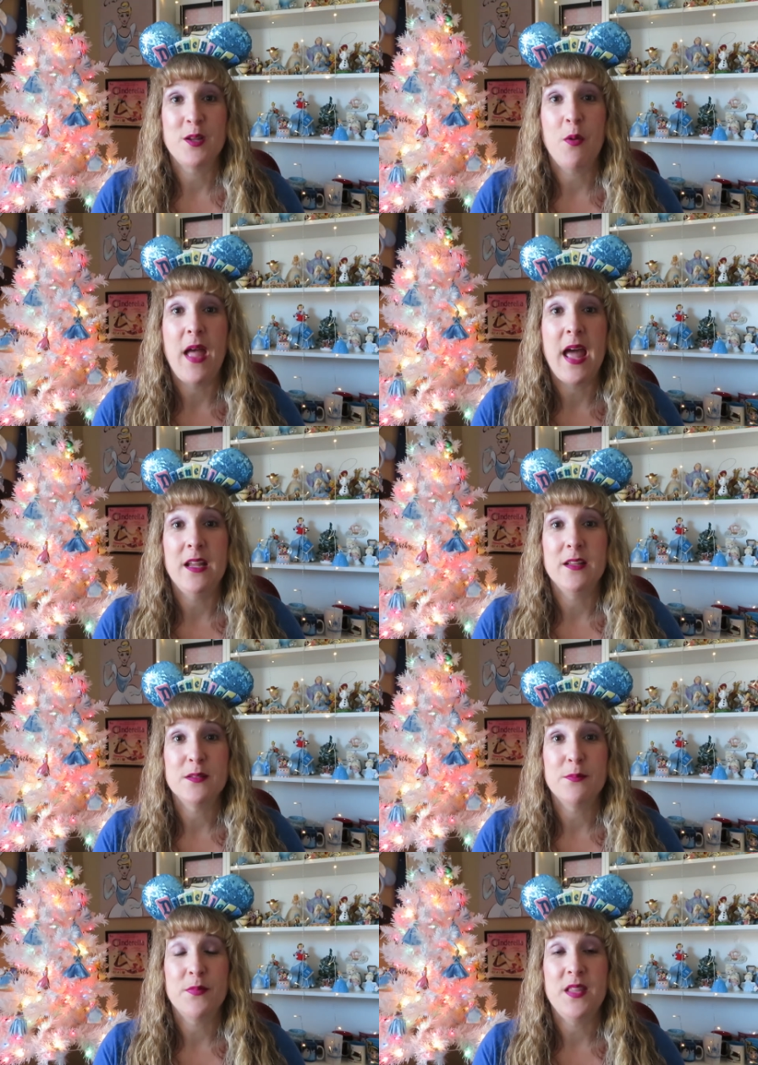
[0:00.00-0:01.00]
so that
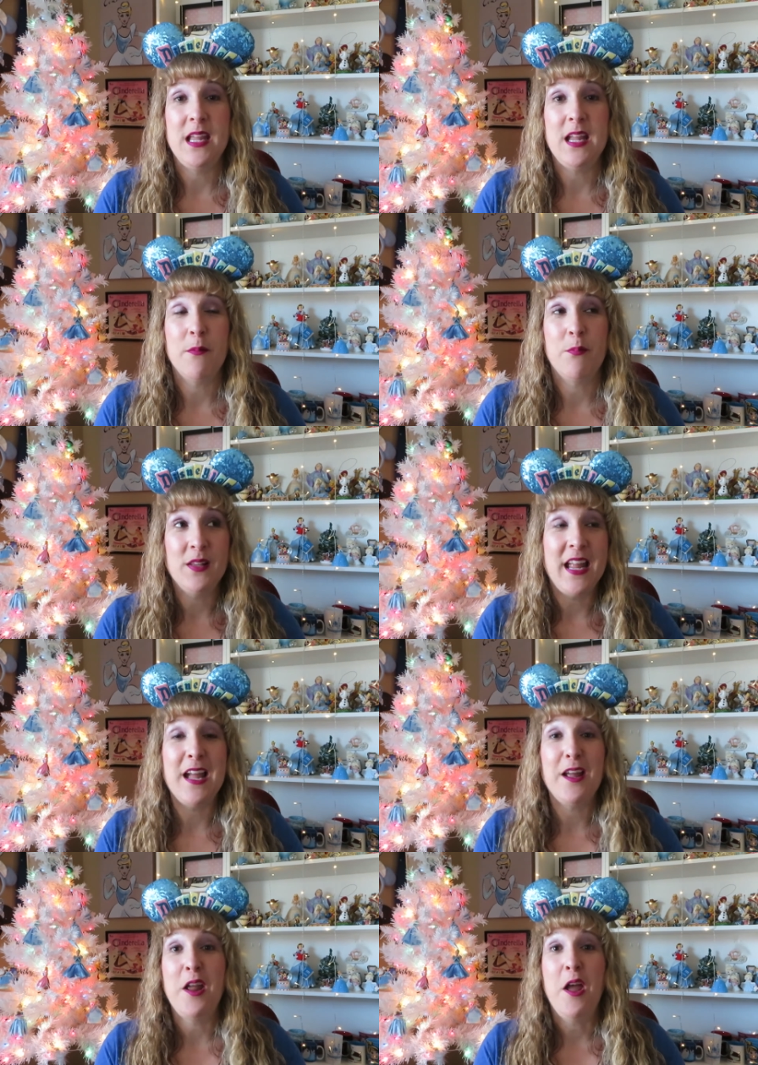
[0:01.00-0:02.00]
is the
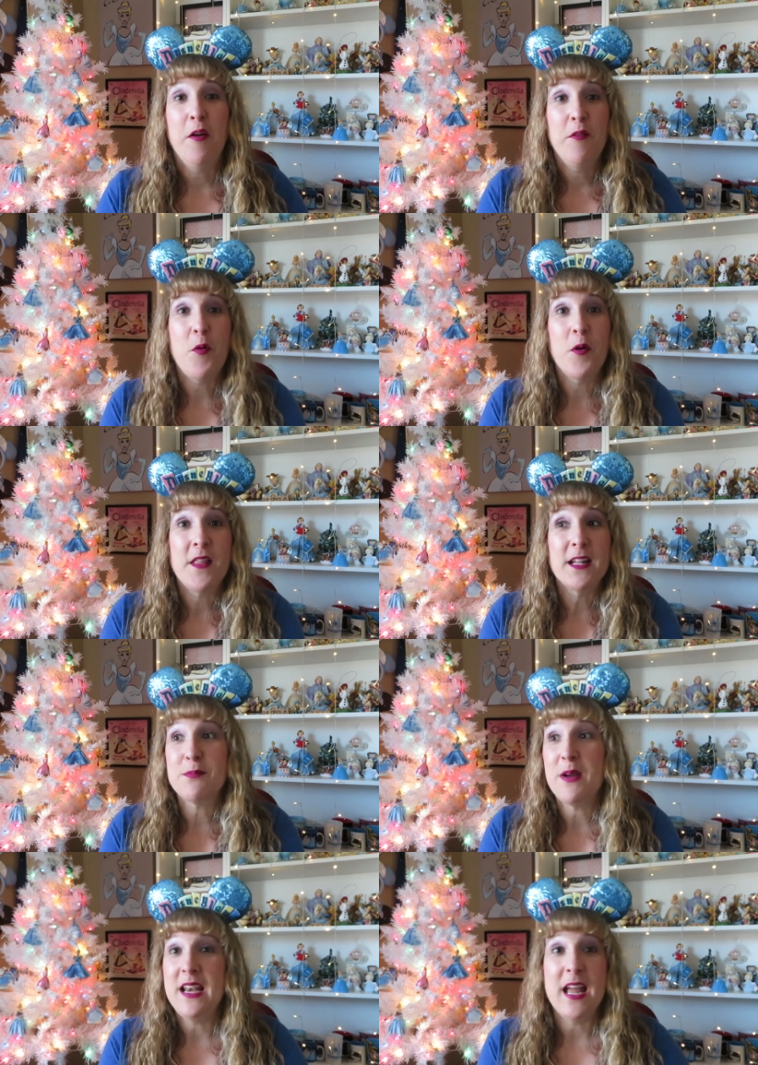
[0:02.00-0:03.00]
plan for,
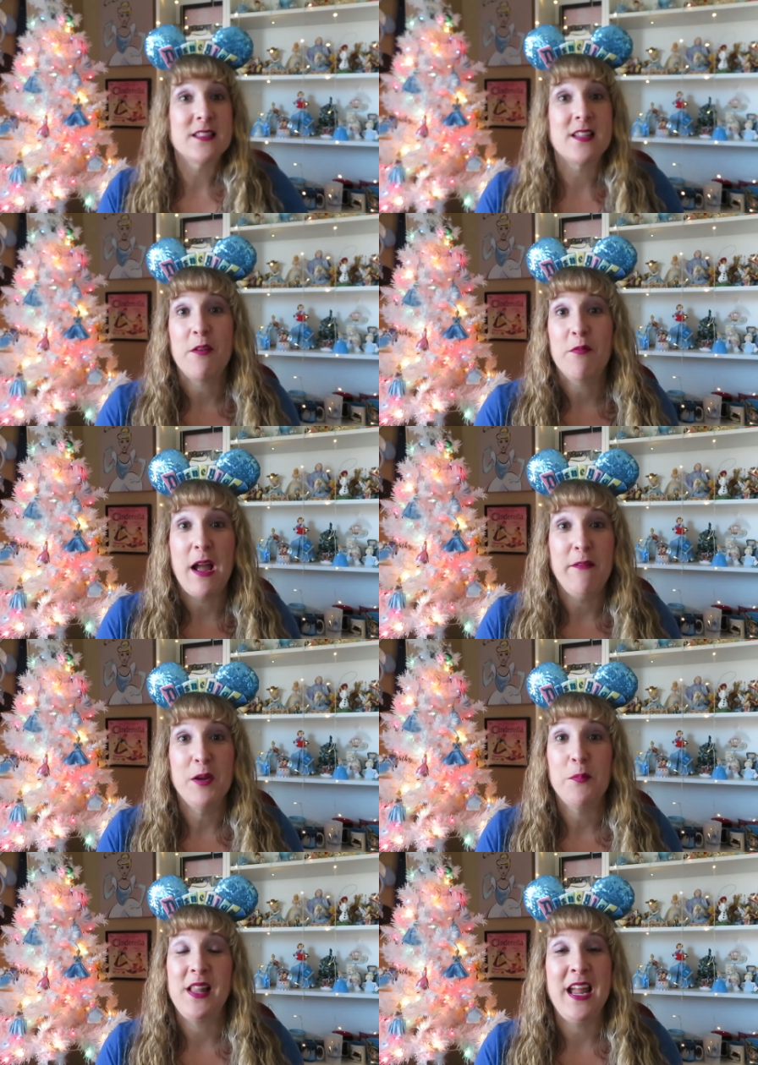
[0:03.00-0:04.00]
that's my next like
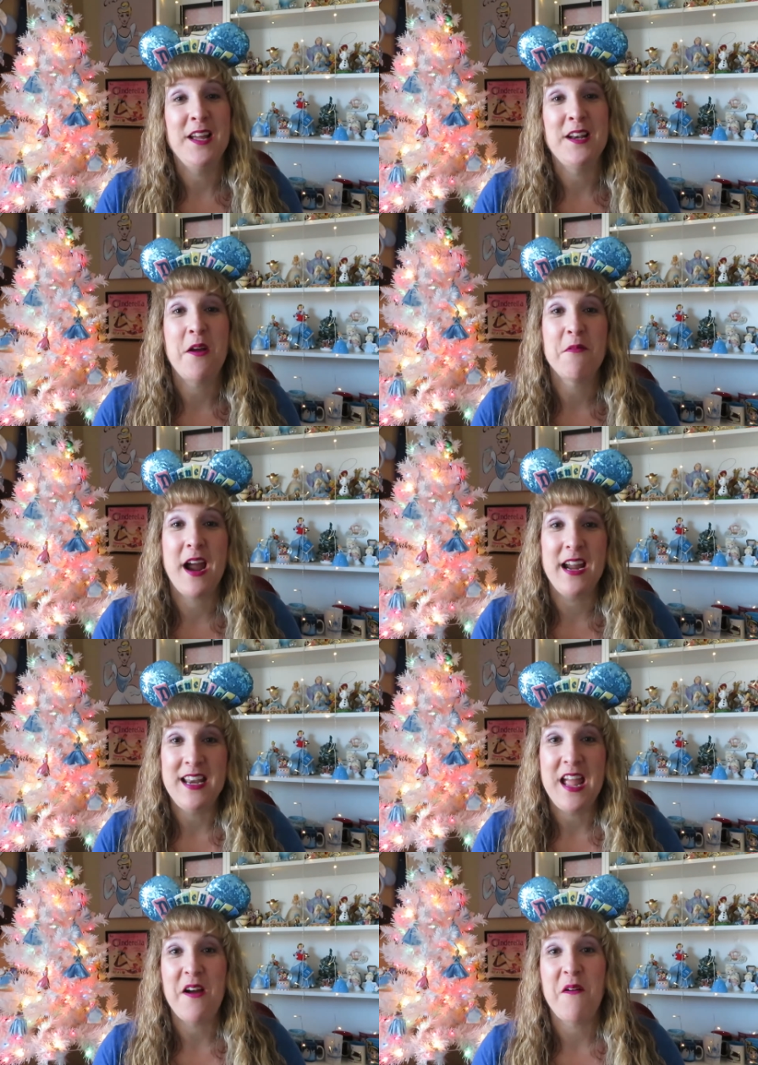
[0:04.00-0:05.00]
five-year plan
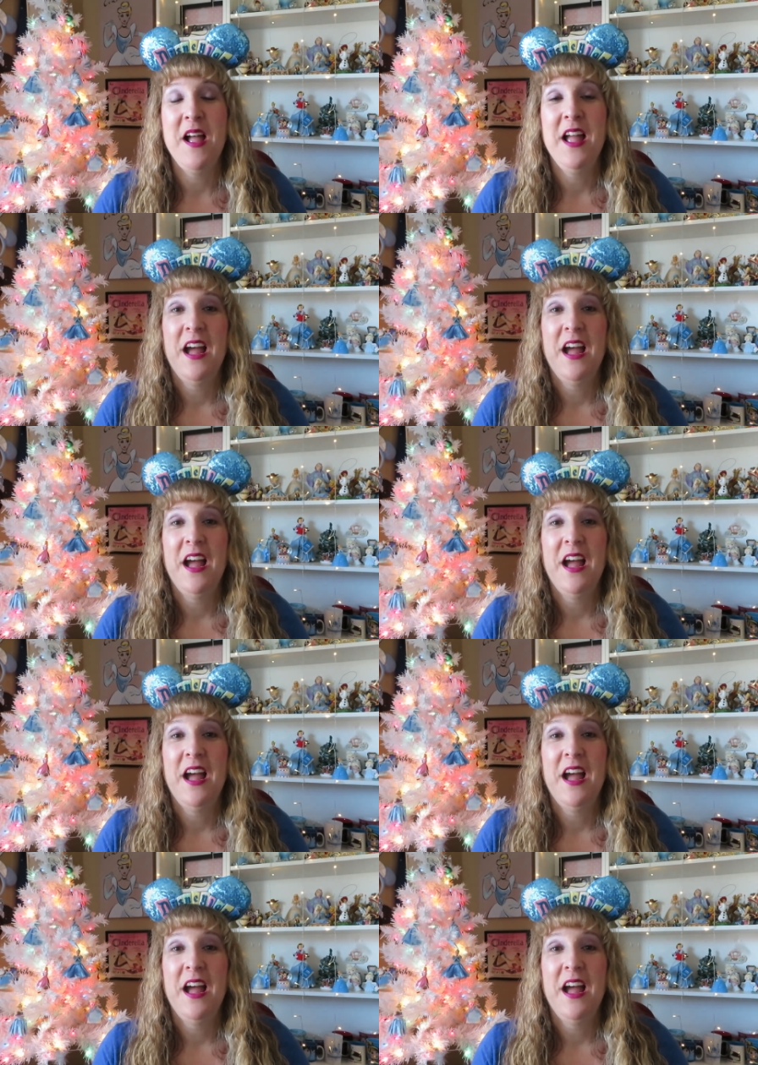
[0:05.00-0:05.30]
right now.